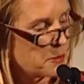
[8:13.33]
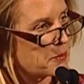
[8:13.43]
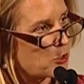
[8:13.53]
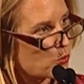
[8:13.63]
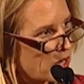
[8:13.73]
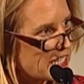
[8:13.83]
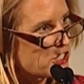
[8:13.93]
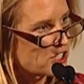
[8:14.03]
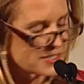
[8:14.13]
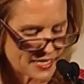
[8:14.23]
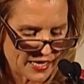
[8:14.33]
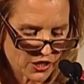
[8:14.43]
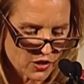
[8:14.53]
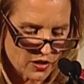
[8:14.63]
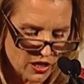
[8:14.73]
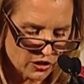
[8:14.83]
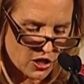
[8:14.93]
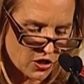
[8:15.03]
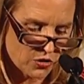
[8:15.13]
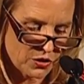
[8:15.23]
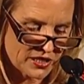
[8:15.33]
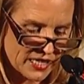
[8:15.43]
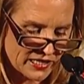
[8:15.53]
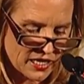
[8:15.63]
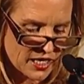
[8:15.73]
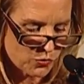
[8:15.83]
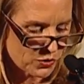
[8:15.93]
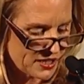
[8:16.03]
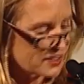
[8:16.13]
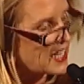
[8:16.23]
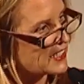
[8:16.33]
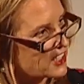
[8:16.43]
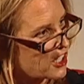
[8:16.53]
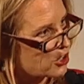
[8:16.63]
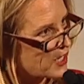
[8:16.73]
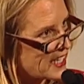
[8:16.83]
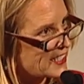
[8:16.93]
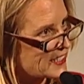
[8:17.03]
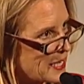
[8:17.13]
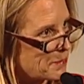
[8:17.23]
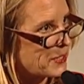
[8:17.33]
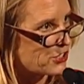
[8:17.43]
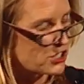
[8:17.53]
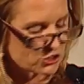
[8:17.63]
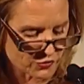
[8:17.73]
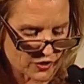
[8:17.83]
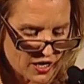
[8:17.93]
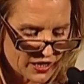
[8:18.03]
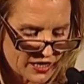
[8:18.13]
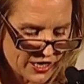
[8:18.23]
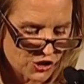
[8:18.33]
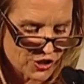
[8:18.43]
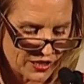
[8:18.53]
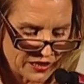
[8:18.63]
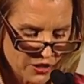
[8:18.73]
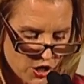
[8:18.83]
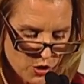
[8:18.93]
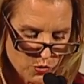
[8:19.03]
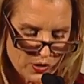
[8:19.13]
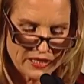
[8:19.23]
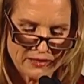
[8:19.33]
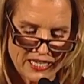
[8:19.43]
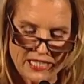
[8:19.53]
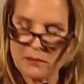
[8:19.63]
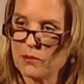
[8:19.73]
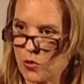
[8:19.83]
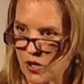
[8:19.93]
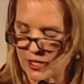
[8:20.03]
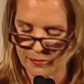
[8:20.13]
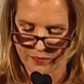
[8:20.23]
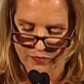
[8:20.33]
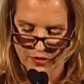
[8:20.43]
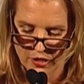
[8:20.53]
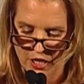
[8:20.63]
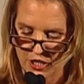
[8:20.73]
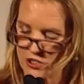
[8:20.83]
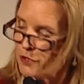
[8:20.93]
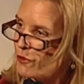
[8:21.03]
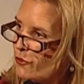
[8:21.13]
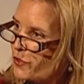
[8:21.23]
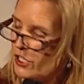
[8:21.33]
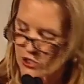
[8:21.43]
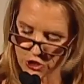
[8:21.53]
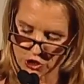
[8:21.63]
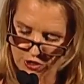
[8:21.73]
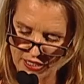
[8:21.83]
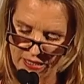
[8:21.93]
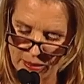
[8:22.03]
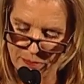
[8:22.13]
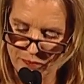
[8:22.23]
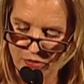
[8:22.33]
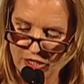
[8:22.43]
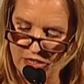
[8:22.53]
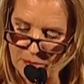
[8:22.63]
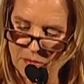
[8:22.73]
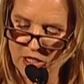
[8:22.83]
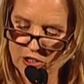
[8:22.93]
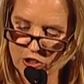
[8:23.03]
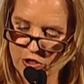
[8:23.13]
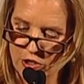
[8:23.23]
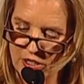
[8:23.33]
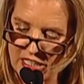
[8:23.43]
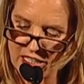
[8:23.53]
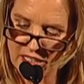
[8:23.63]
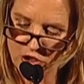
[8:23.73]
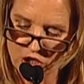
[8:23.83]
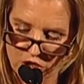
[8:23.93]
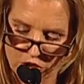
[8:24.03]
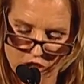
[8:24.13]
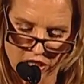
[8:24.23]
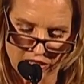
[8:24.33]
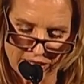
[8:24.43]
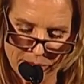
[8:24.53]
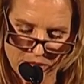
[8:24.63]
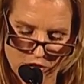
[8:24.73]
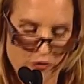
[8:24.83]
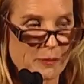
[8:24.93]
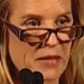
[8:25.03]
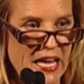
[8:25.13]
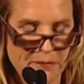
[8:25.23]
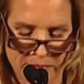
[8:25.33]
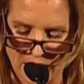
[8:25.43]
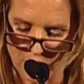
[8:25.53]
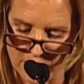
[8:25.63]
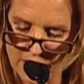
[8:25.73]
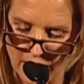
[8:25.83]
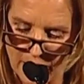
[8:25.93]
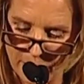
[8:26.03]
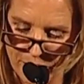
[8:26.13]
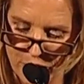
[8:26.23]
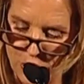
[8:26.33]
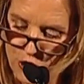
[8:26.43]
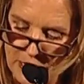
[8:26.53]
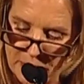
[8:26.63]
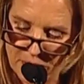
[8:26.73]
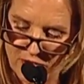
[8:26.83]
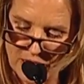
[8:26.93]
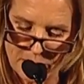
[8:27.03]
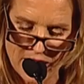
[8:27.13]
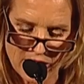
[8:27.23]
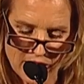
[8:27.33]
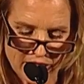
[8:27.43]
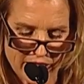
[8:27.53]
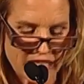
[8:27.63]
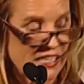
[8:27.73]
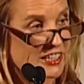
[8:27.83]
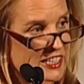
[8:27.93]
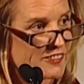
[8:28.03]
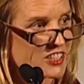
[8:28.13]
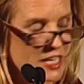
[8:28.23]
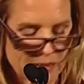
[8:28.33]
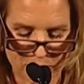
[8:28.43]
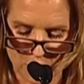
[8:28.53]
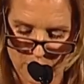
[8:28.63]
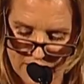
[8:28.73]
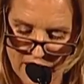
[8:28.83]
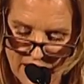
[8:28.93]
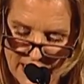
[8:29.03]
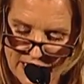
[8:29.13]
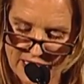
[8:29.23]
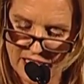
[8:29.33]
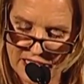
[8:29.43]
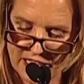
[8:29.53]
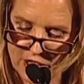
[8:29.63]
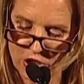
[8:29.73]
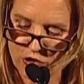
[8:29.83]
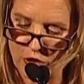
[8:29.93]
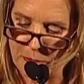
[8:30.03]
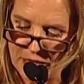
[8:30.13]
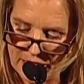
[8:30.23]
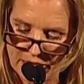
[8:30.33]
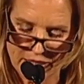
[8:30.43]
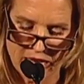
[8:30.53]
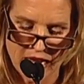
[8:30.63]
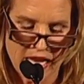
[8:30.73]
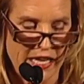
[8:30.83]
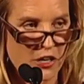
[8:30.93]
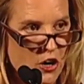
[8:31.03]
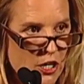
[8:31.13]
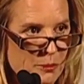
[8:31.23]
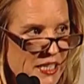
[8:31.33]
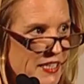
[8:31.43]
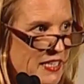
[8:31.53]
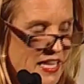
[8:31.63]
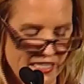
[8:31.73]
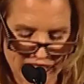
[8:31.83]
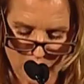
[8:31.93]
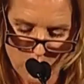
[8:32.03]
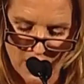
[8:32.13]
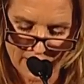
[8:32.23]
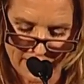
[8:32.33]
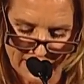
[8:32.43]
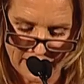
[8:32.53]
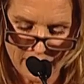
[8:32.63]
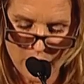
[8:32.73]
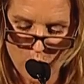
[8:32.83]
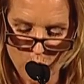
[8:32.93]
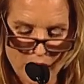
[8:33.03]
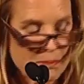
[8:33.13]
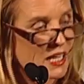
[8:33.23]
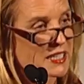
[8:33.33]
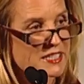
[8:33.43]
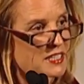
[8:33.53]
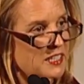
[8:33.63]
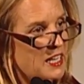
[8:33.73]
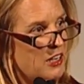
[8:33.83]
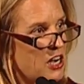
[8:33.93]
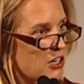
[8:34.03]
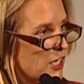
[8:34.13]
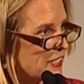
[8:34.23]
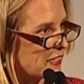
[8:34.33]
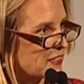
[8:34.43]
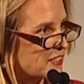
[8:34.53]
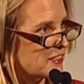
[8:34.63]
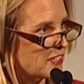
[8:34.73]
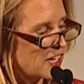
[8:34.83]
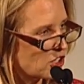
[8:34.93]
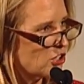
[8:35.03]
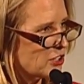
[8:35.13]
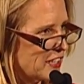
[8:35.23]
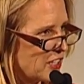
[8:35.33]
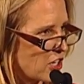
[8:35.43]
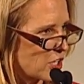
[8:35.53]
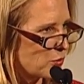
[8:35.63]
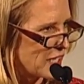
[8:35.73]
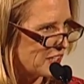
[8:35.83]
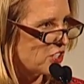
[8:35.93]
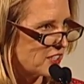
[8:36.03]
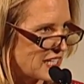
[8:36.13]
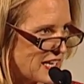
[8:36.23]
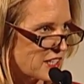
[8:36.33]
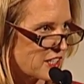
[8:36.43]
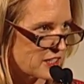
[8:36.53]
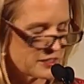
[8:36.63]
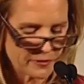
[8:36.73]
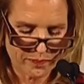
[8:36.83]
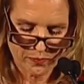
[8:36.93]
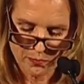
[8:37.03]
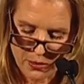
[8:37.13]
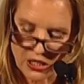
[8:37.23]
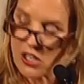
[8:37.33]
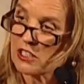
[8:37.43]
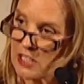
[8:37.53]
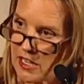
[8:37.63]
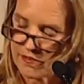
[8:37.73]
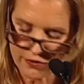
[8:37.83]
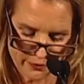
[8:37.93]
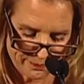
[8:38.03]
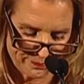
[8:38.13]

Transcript: but righteous anger alone cannot realize our greatest ambitions for our country we need more to fulfill the dream that Martin Luther King Jr. glimpsed from that mountaintop, the dream of an America that lives up to its highest ideals for peace and harmony and equality. We must harness not only our righteous anger, but our love.